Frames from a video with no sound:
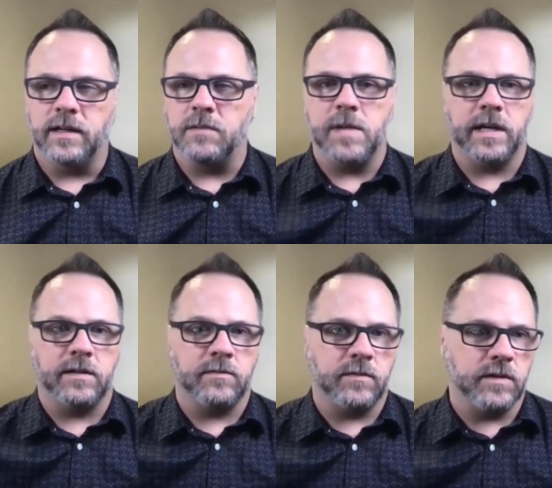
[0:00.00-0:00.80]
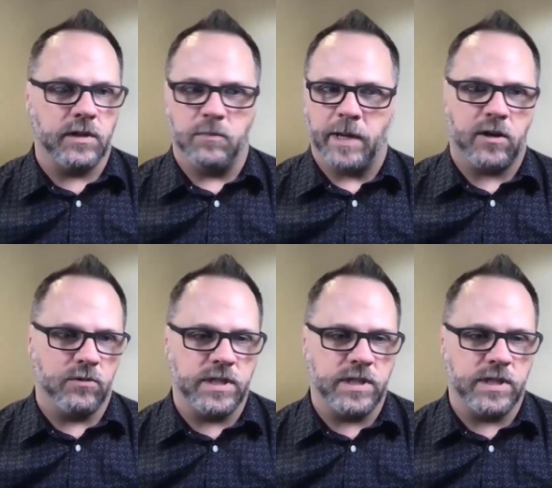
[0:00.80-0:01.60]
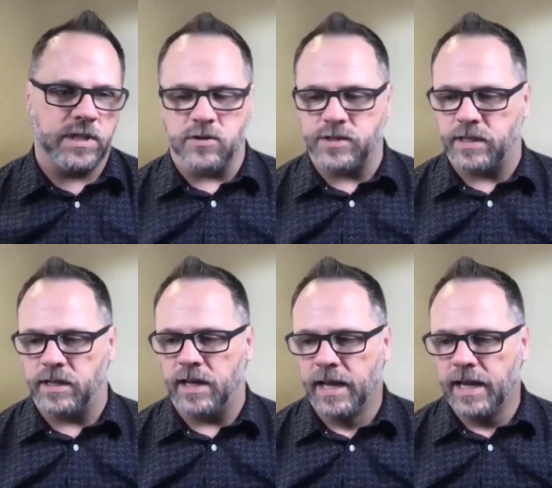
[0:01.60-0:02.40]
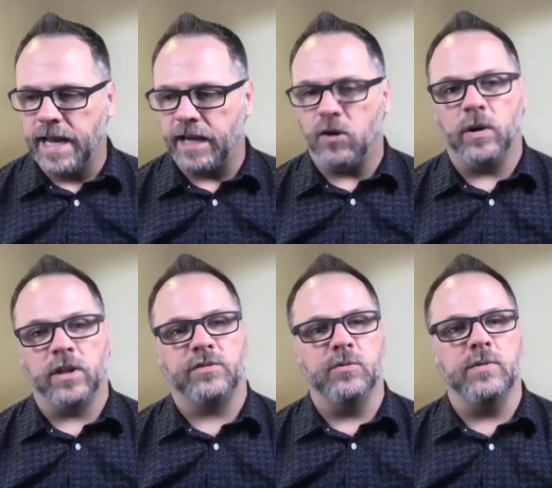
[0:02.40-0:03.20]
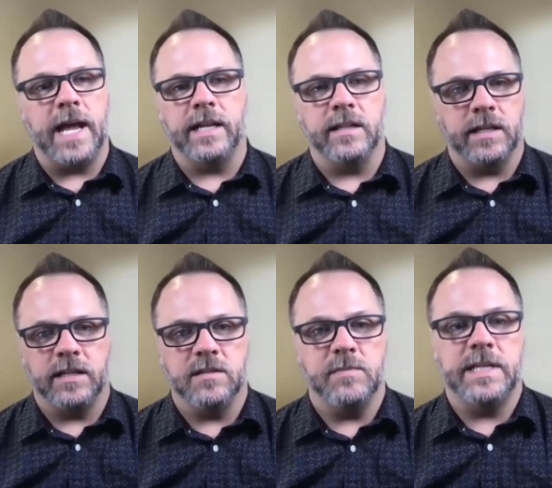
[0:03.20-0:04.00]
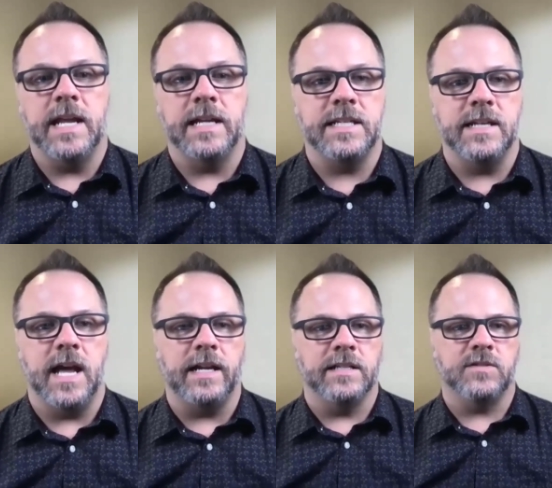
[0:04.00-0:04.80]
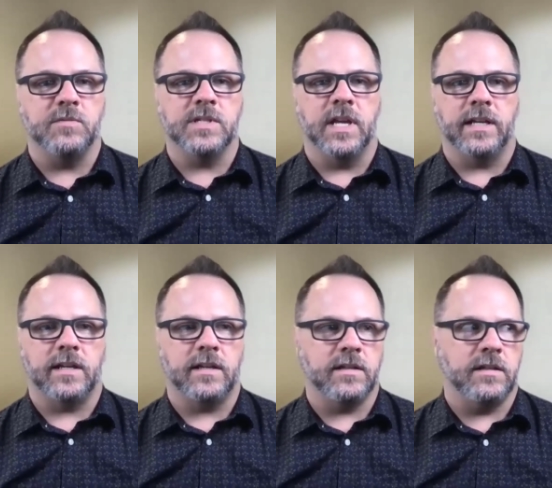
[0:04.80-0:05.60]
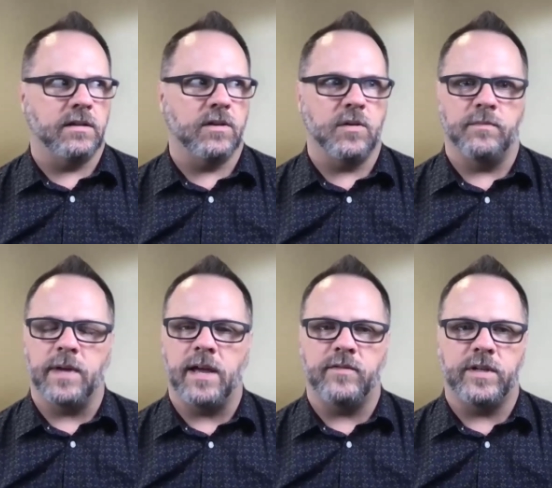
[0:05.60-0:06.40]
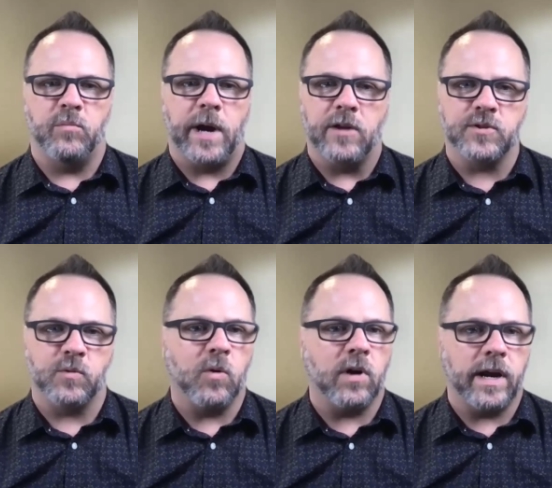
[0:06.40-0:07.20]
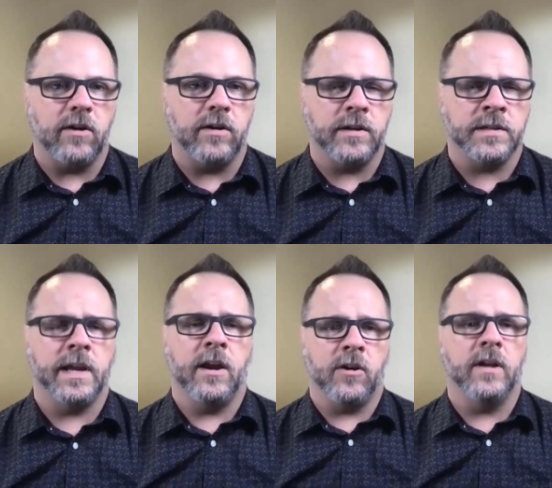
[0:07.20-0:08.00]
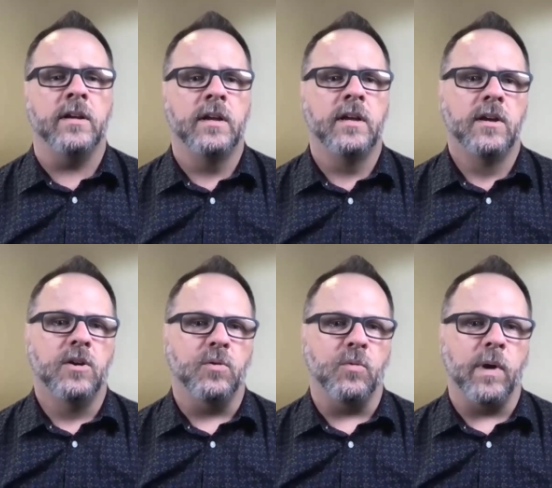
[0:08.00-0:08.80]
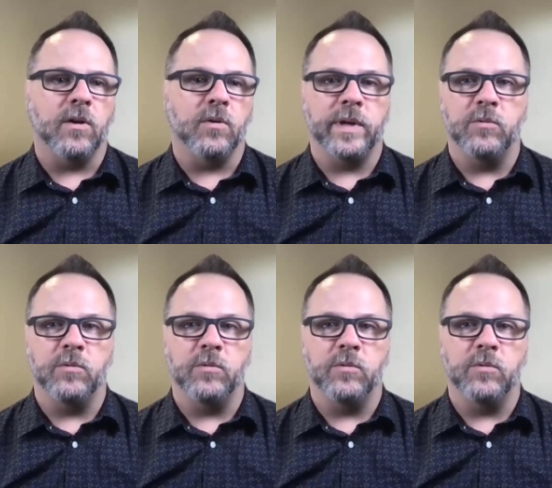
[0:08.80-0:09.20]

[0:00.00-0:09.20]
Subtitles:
my my co-teachers, and going through that in the mid 1990s was like the heavy browser war era where